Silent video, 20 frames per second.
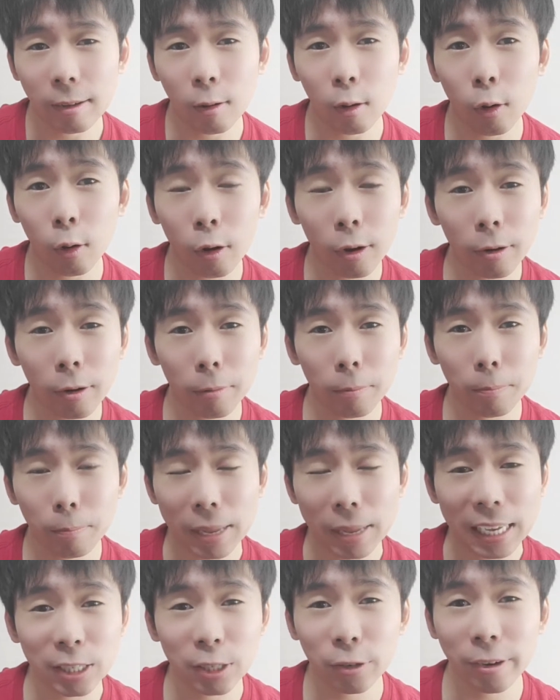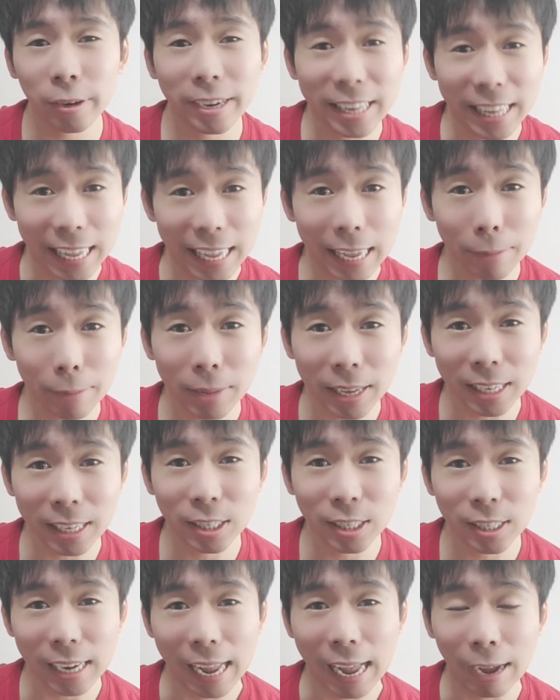or picture an
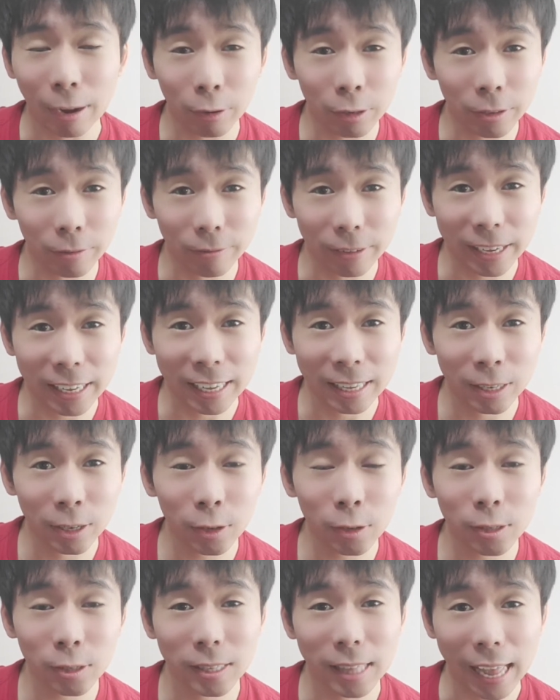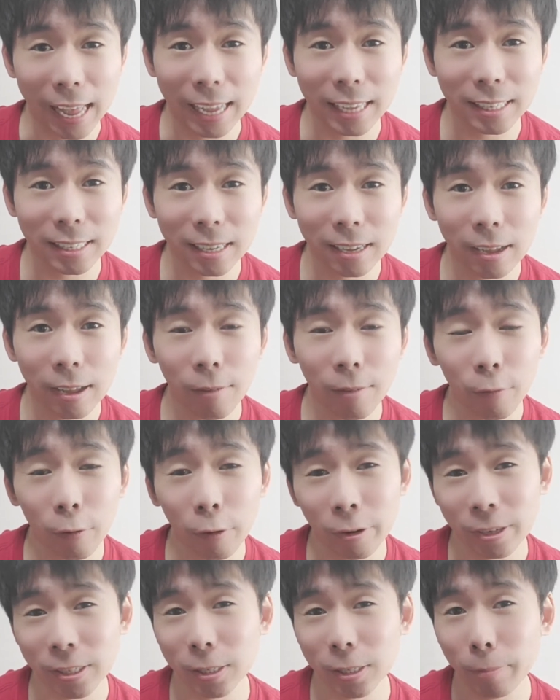image out of it and use that
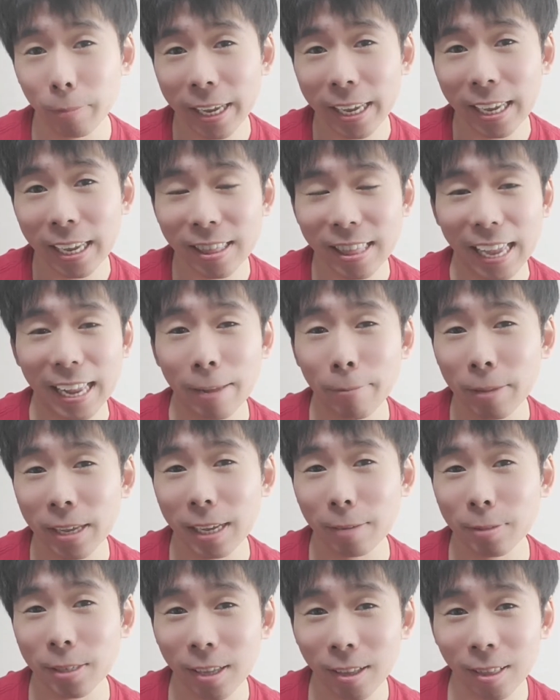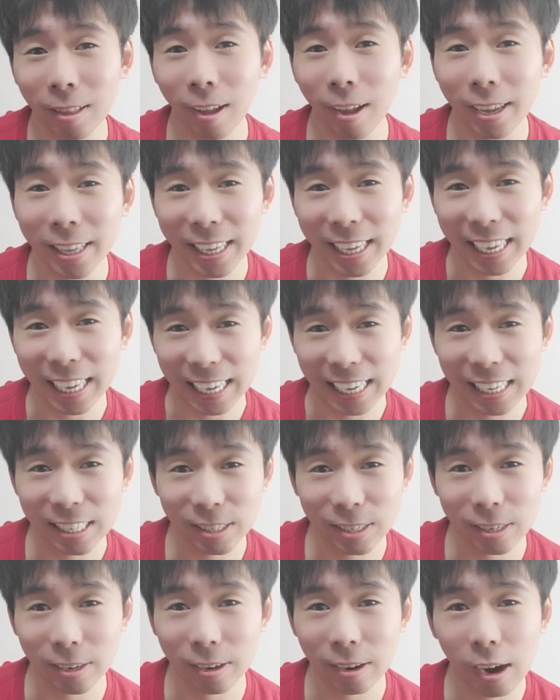for its meaning, then it becomes a lot
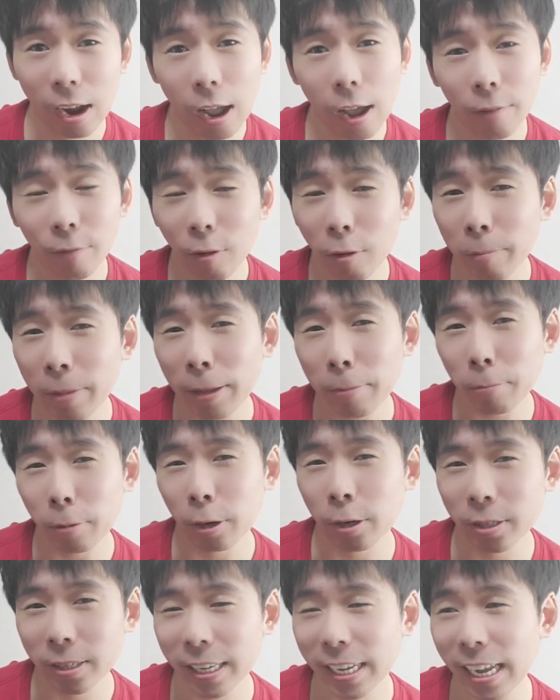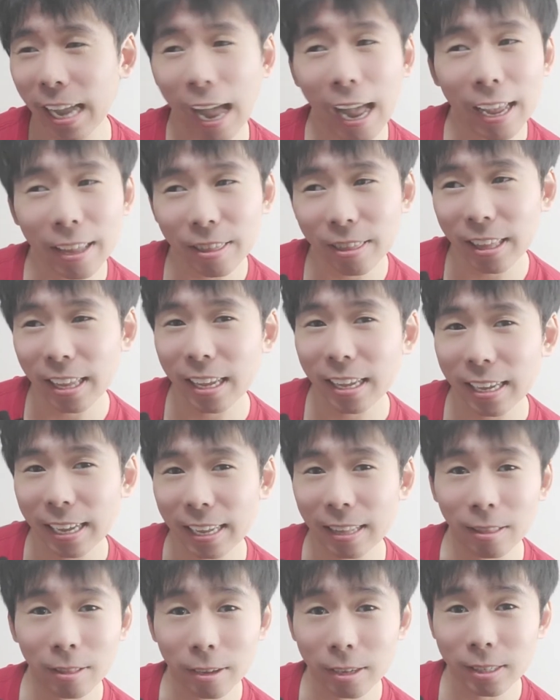easier. For me personally, I think
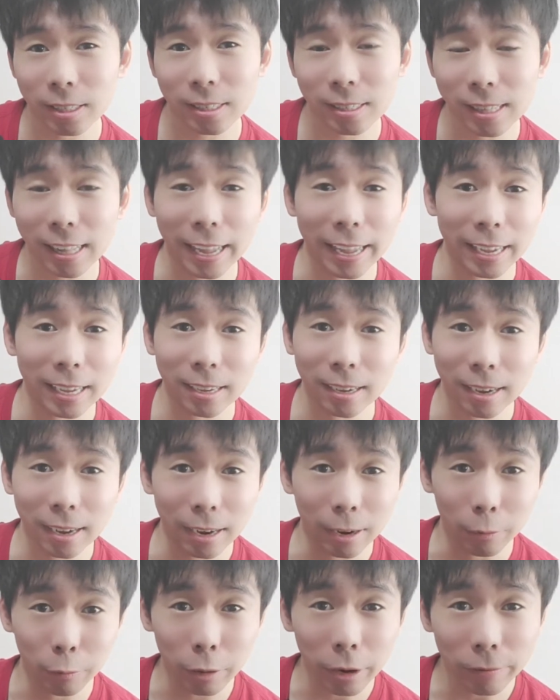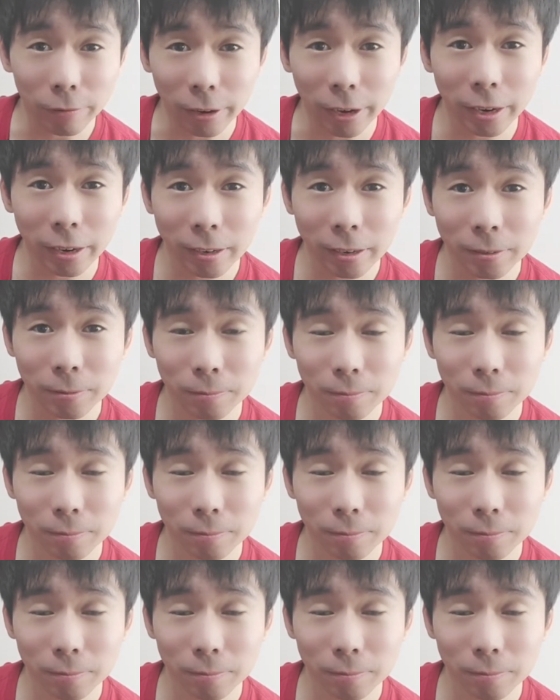it looks like a river.